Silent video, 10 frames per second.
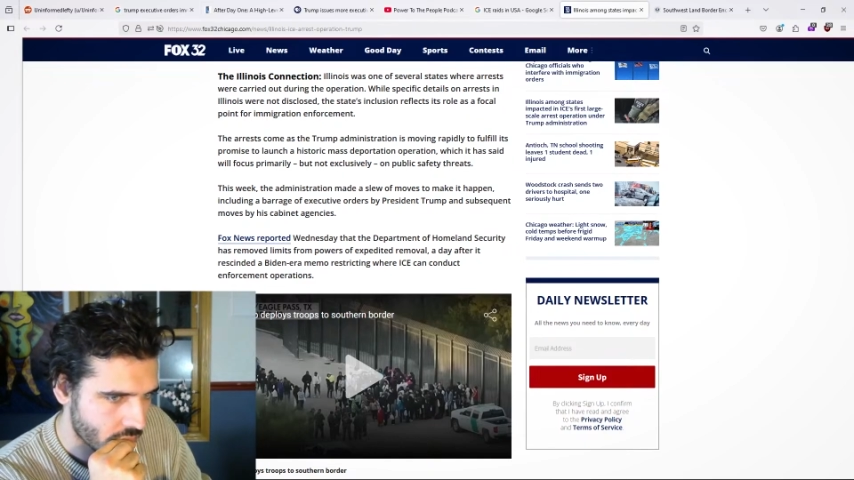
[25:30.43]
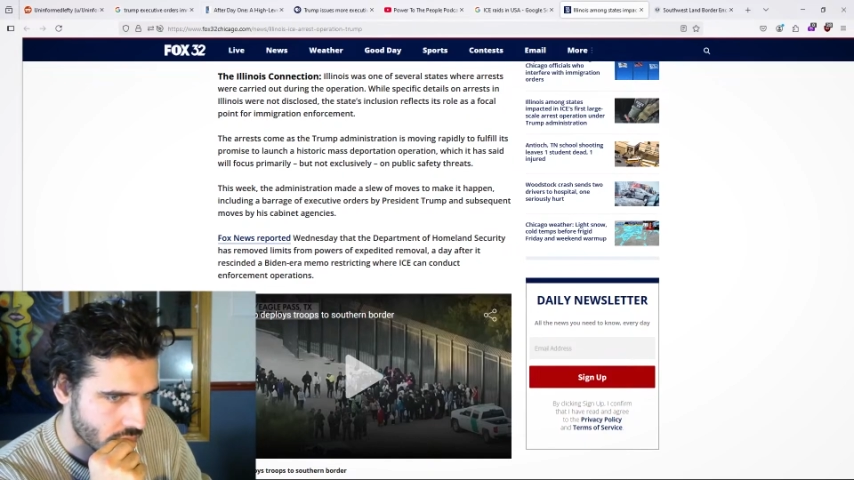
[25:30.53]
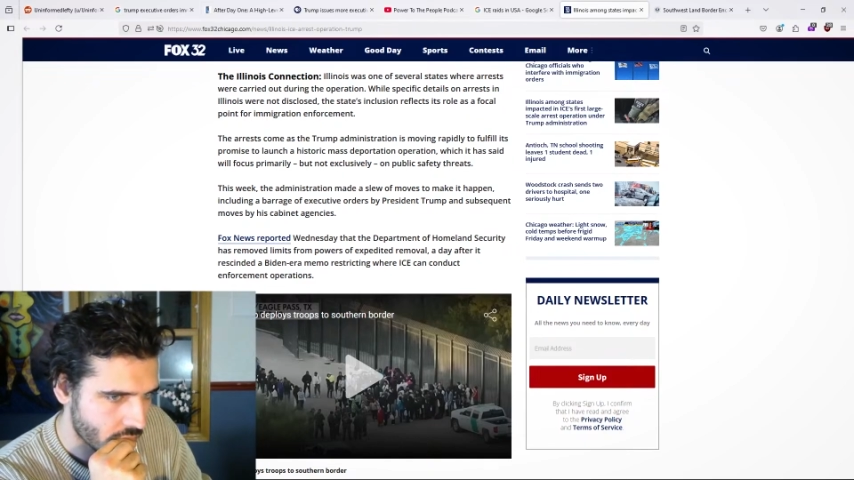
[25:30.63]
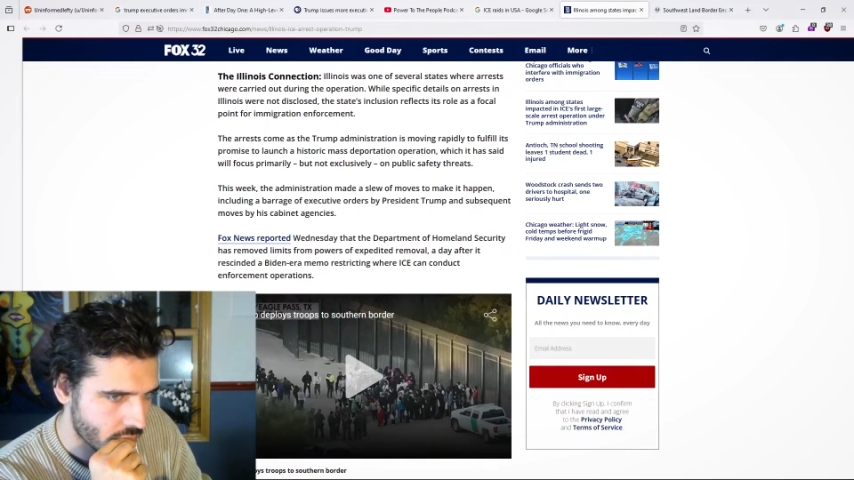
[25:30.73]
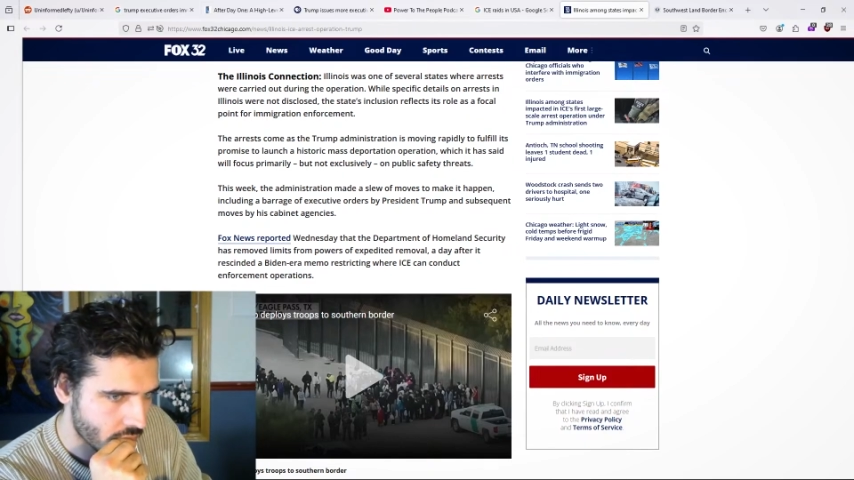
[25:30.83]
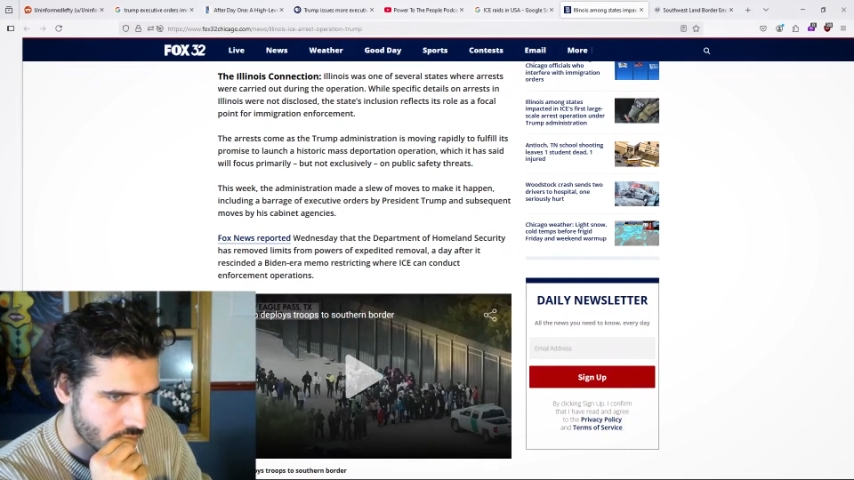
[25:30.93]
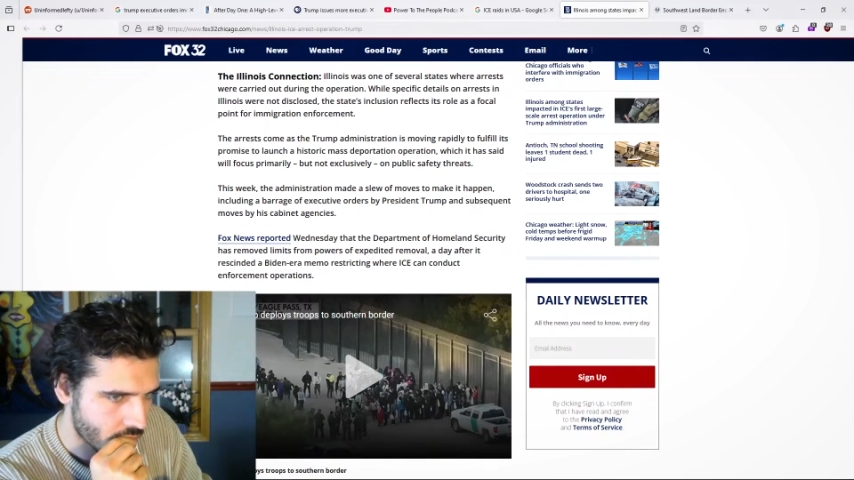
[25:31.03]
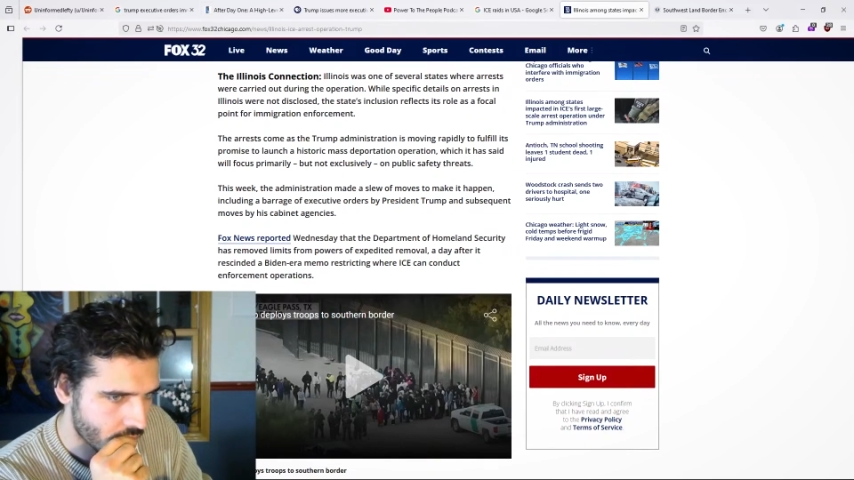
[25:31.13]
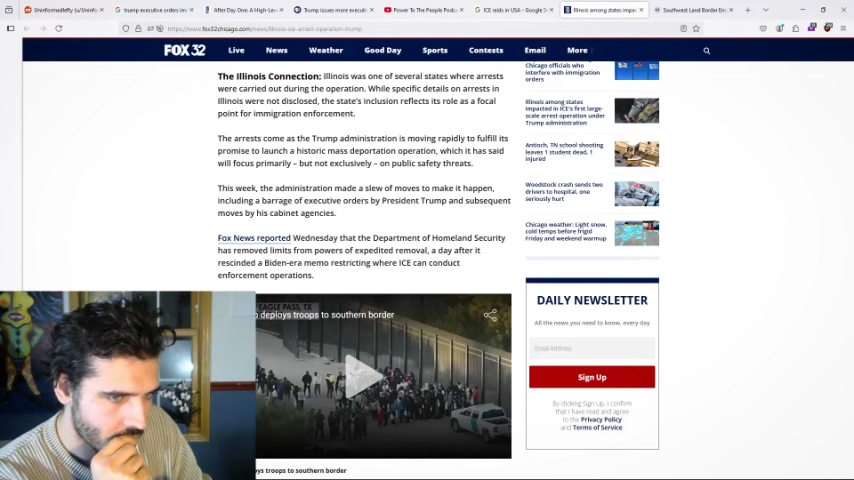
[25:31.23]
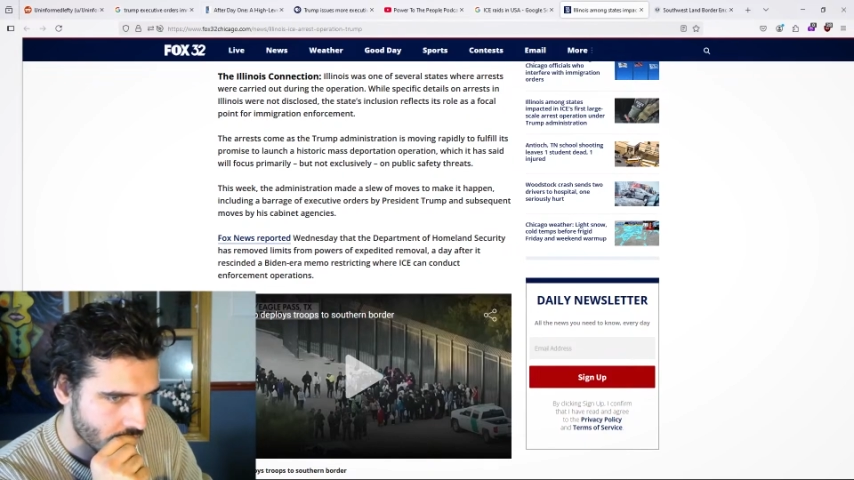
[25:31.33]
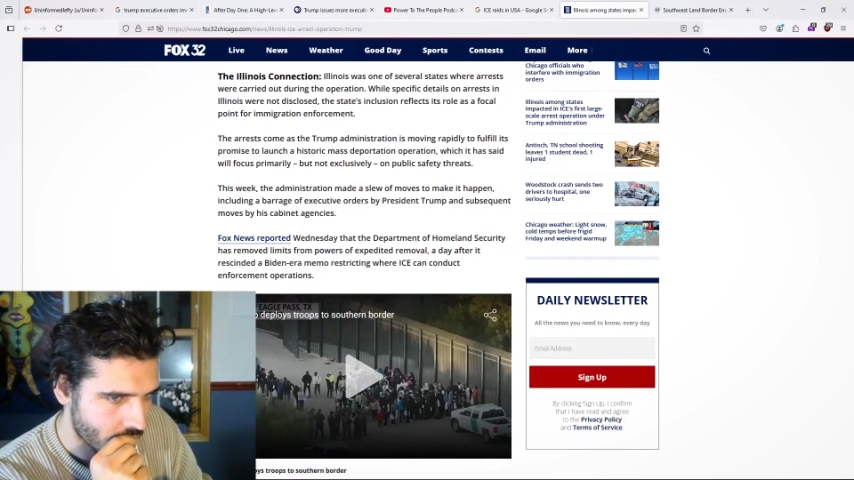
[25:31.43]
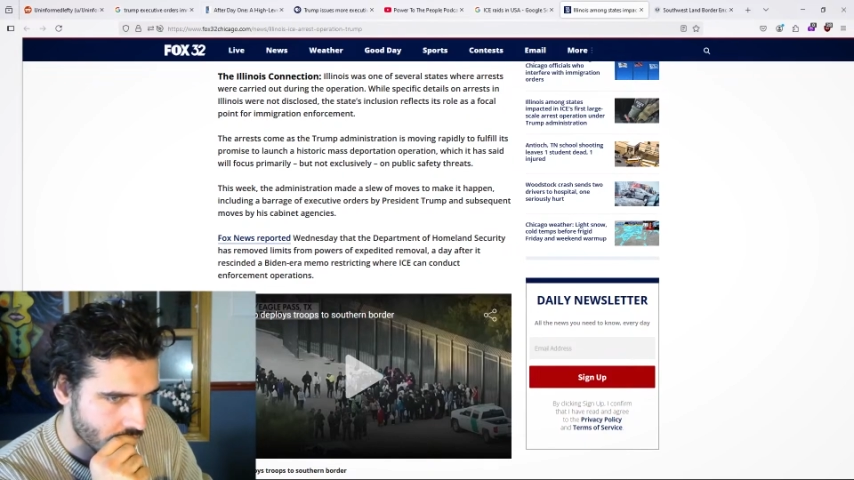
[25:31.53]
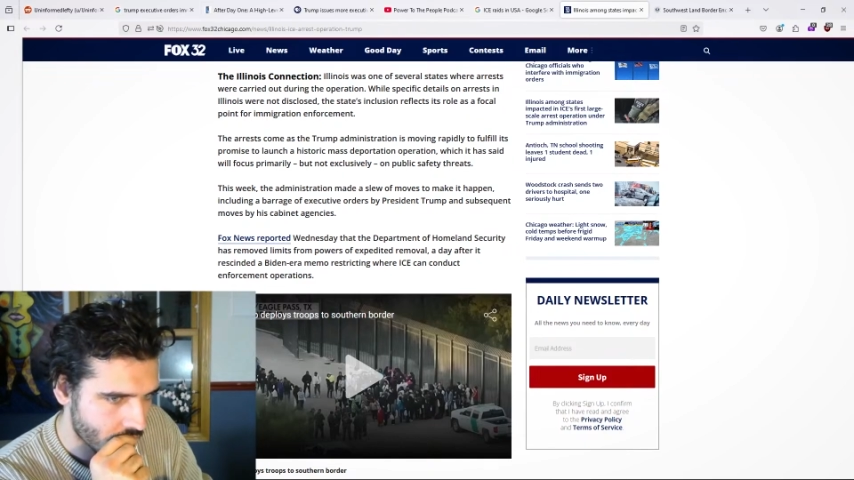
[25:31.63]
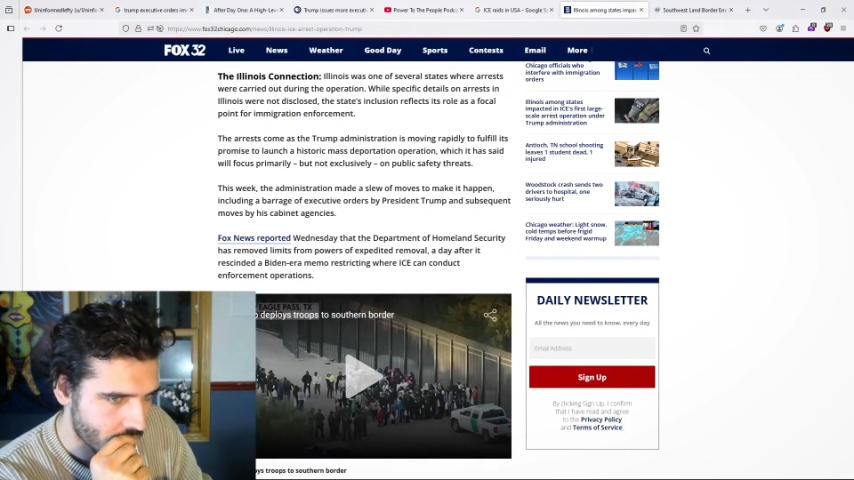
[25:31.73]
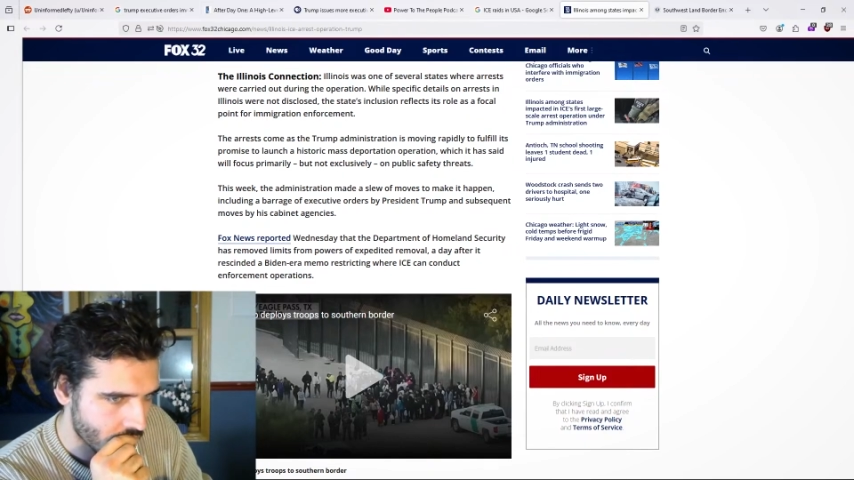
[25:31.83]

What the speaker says: we kind of all agree on.